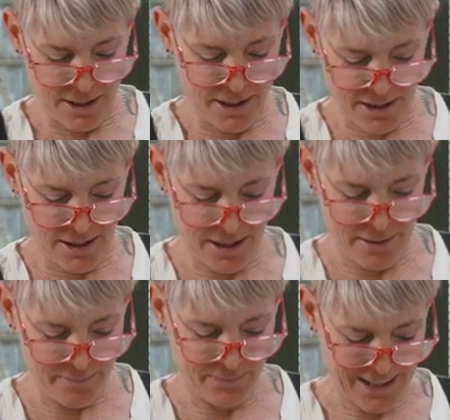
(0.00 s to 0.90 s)
in the
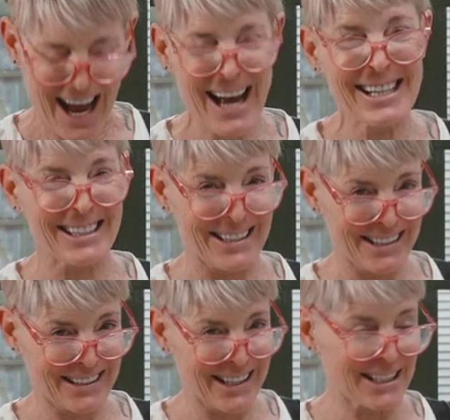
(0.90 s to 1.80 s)
um,
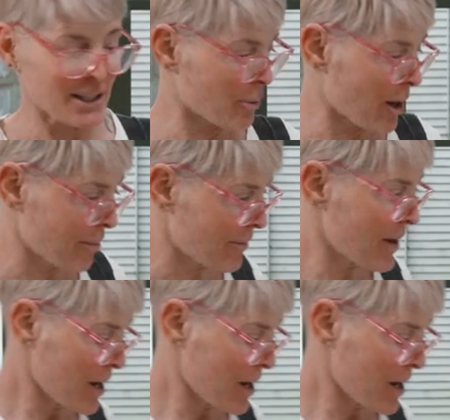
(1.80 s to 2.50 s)
acid. That's the problem.